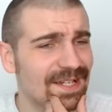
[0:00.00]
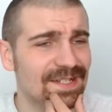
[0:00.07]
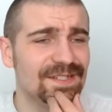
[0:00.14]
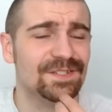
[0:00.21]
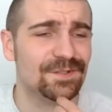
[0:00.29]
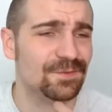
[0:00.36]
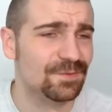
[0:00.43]

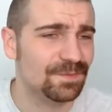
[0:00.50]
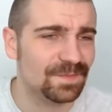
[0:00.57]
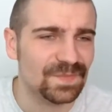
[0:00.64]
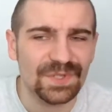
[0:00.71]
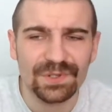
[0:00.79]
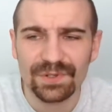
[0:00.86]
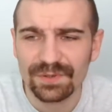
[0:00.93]
So
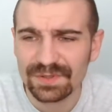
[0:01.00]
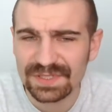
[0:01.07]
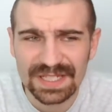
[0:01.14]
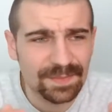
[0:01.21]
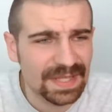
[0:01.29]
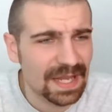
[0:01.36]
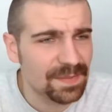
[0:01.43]

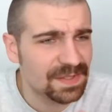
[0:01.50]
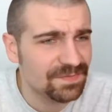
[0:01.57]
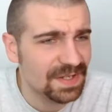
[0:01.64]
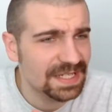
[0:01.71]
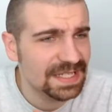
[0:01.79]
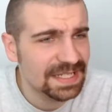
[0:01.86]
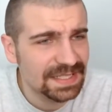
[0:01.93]
sometimes
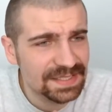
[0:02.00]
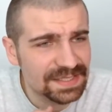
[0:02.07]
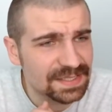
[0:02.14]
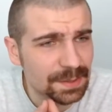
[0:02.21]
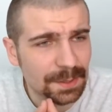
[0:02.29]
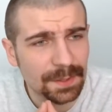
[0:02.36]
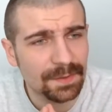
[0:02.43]
when
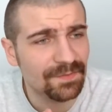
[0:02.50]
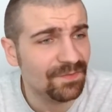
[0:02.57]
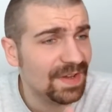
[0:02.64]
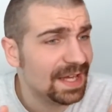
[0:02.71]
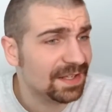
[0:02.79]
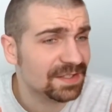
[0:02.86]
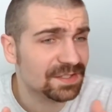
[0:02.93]
these
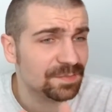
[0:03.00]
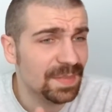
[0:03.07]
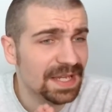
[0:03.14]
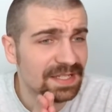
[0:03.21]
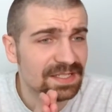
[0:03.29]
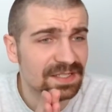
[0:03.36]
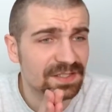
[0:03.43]
whales
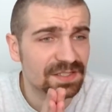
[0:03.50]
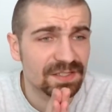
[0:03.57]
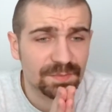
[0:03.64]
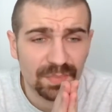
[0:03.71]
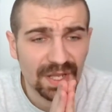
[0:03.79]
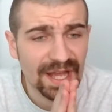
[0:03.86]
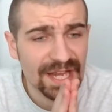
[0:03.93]
make
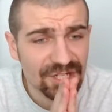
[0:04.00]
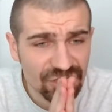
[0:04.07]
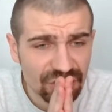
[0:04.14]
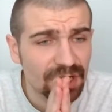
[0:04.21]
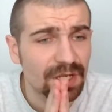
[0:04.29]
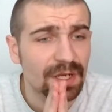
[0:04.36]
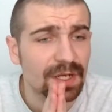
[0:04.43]

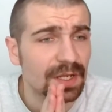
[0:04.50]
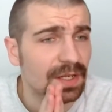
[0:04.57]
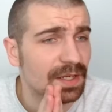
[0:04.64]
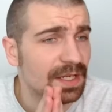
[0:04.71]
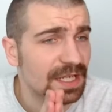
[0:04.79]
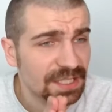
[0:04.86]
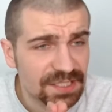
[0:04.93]
splash,
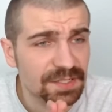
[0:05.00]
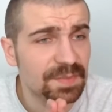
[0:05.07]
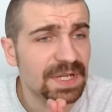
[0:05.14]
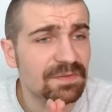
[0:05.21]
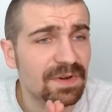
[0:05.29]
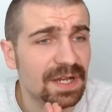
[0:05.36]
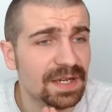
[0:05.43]
it's a
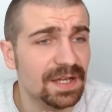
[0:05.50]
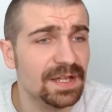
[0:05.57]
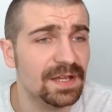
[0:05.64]
big one.